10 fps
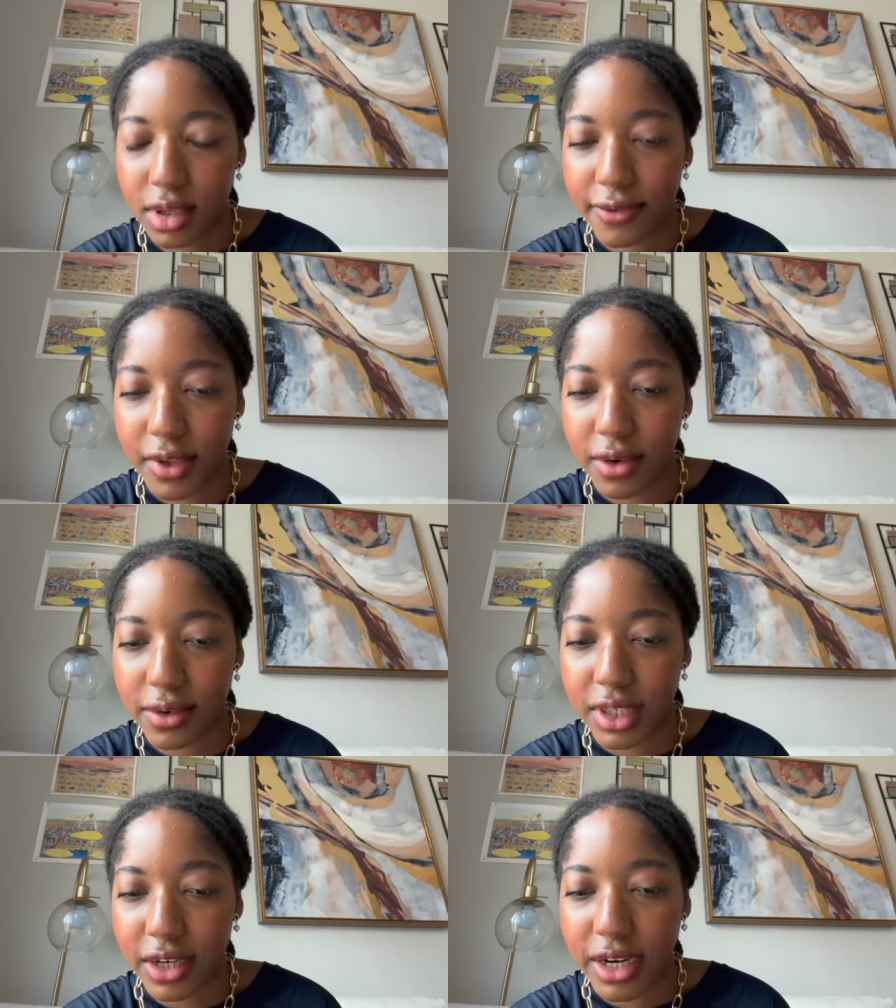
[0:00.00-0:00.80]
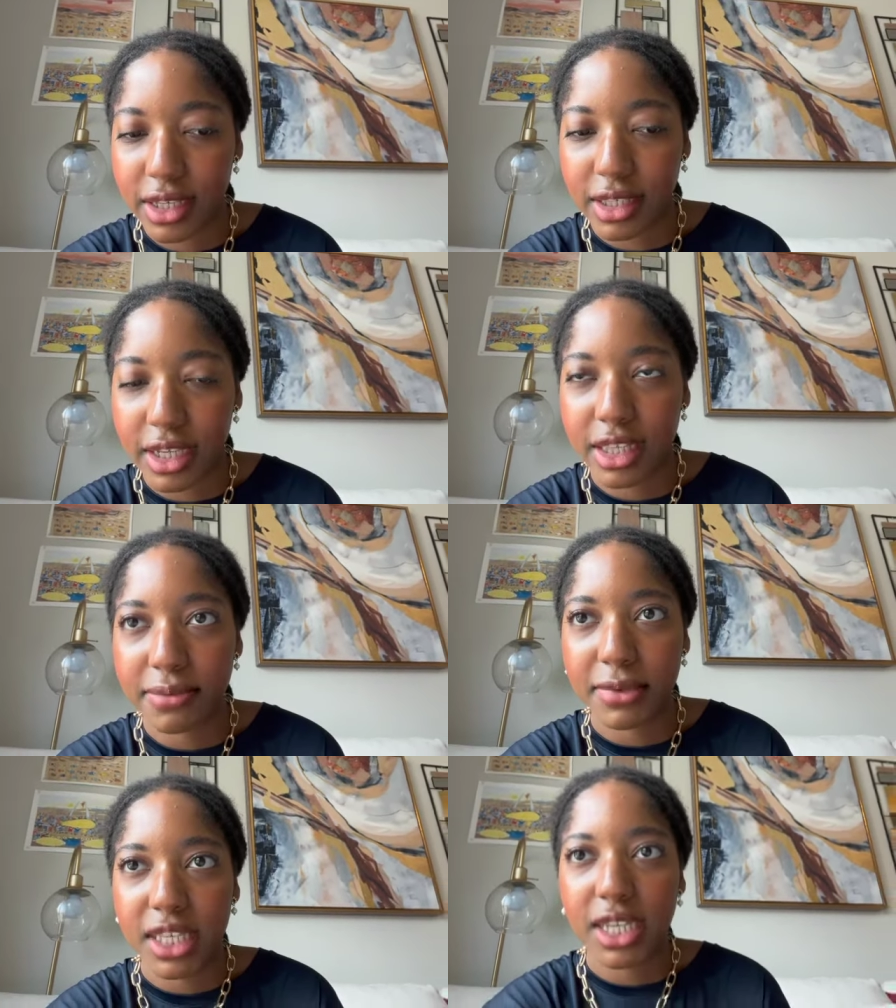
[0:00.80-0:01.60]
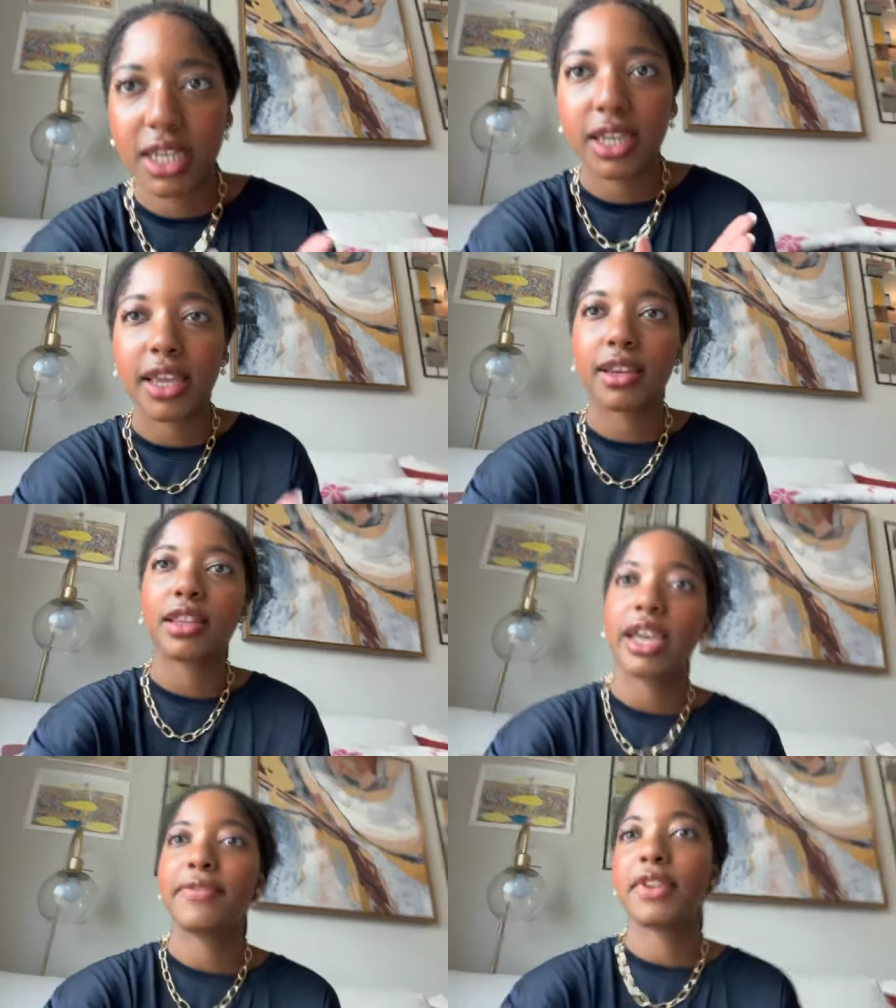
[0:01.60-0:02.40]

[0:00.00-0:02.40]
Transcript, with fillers: It's a fun little series to get some tea and life